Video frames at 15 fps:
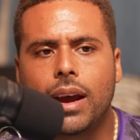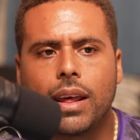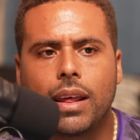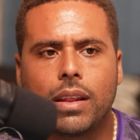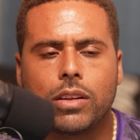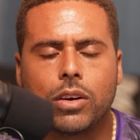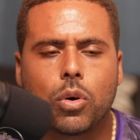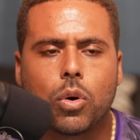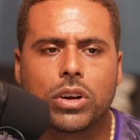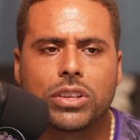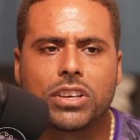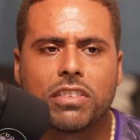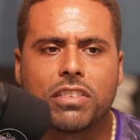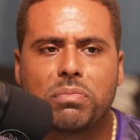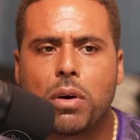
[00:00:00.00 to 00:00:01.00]
The court
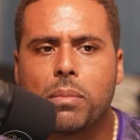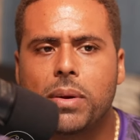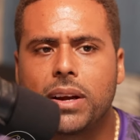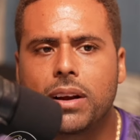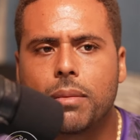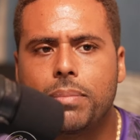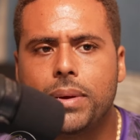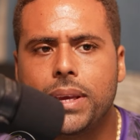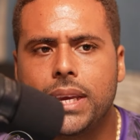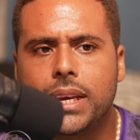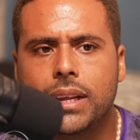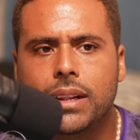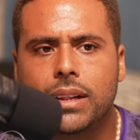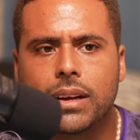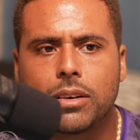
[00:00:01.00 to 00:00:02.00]
of public
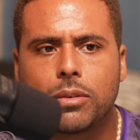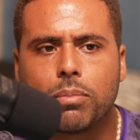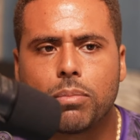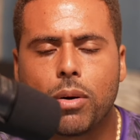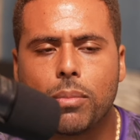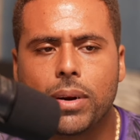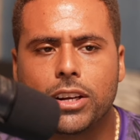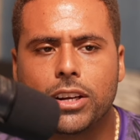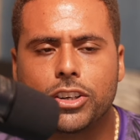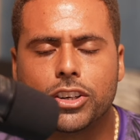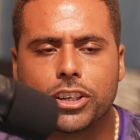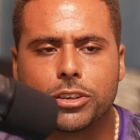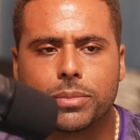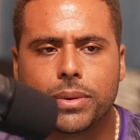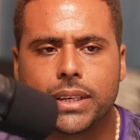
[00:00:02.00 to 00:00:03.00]
appeal and public
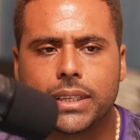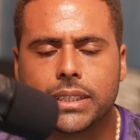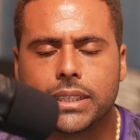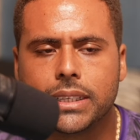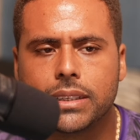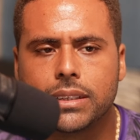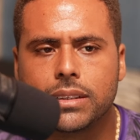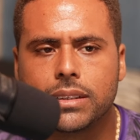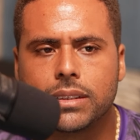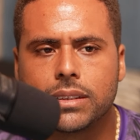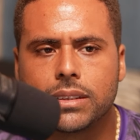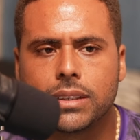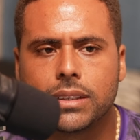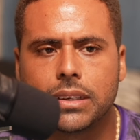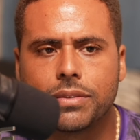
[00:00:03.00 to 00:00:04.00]
judgment
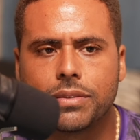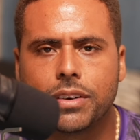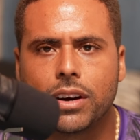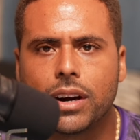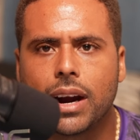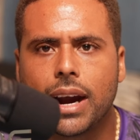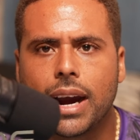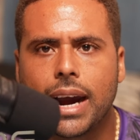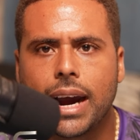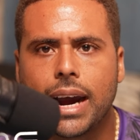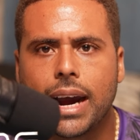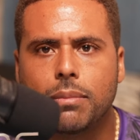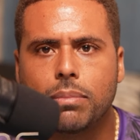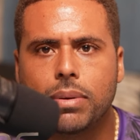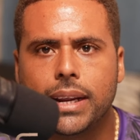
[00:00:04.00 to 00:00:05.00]
it's a very
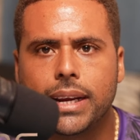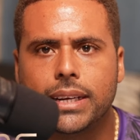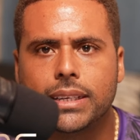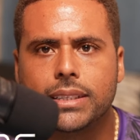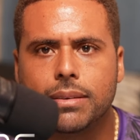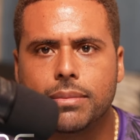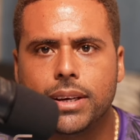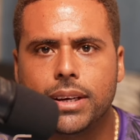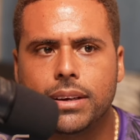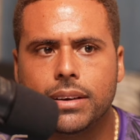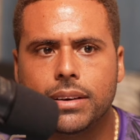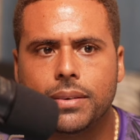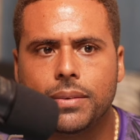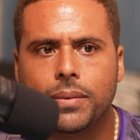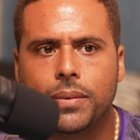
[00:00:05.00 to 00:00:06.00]
hard place to be.
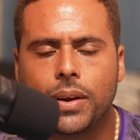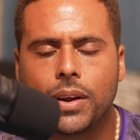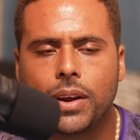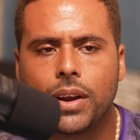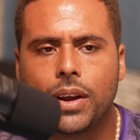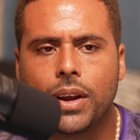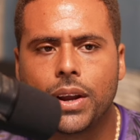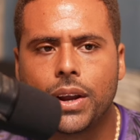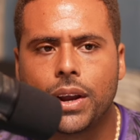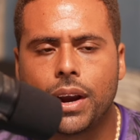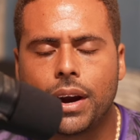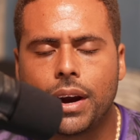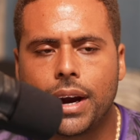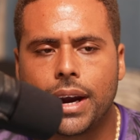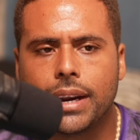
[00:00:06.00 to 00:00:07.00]

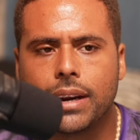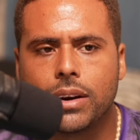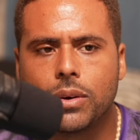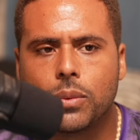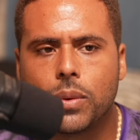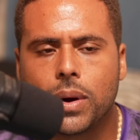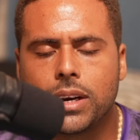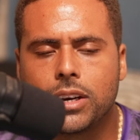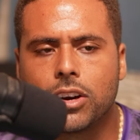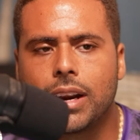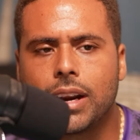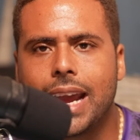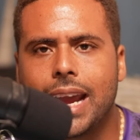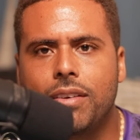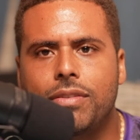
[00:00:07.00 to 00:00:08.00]
And when your
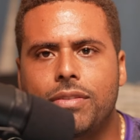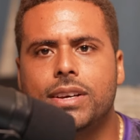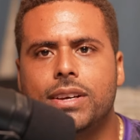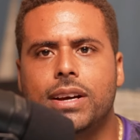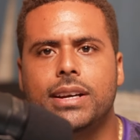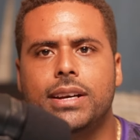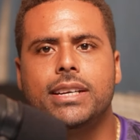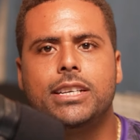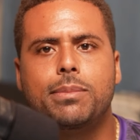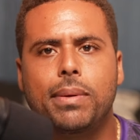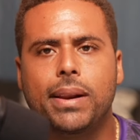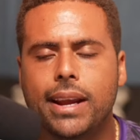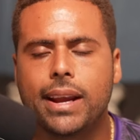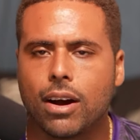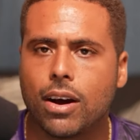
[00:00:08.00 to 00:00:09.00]
life is on
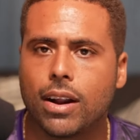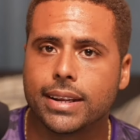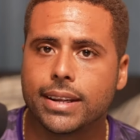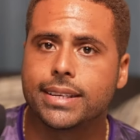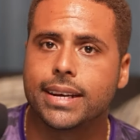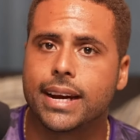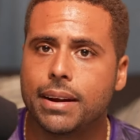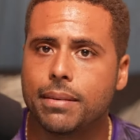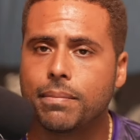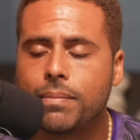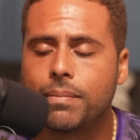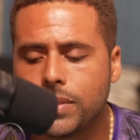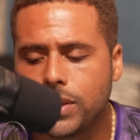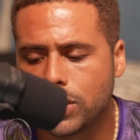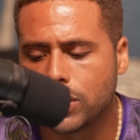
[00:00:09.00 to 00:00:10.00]
display all the time,
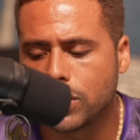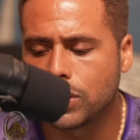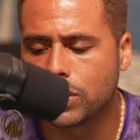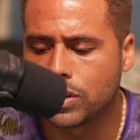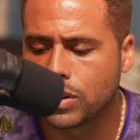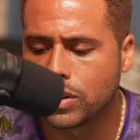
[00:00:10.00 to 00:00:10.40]
you know,